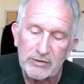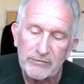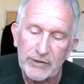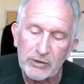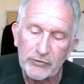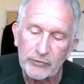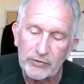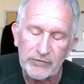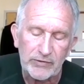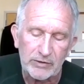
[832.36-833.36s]
The figure
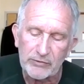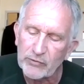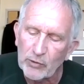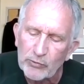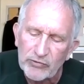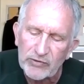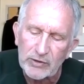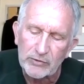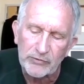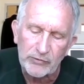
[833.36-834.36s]
stood still,
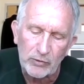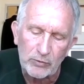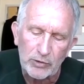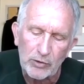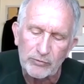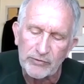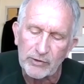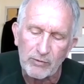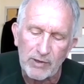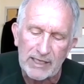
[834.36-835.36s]
so low to
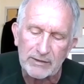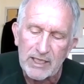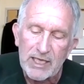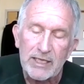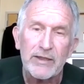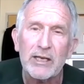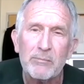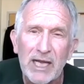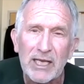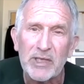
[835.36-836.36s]
the ground that it
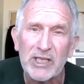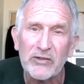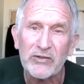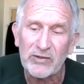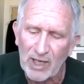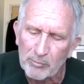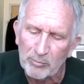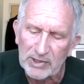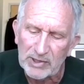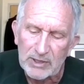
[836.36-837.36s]
might have been a stump.
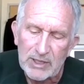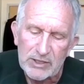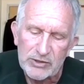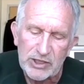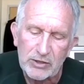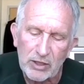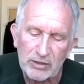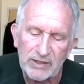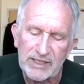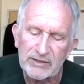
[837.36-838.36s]
She
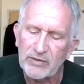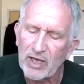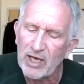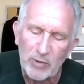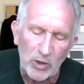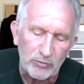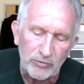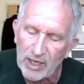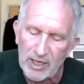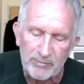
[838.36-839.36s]
called again, Tom, oh
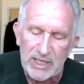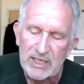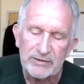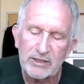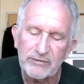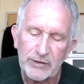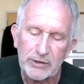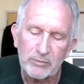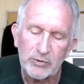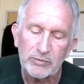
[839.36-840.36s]
Tom. Then the
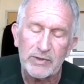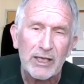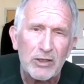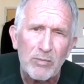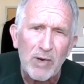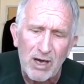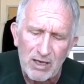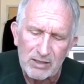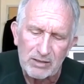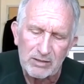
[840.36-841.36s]
figure moved. That you, Ma?
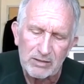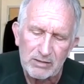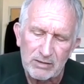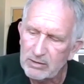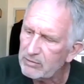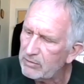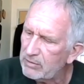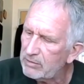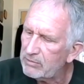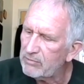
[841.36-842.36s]

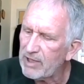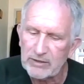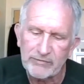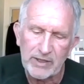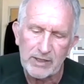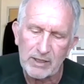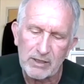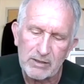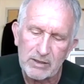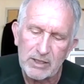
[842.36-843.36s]
Right over there.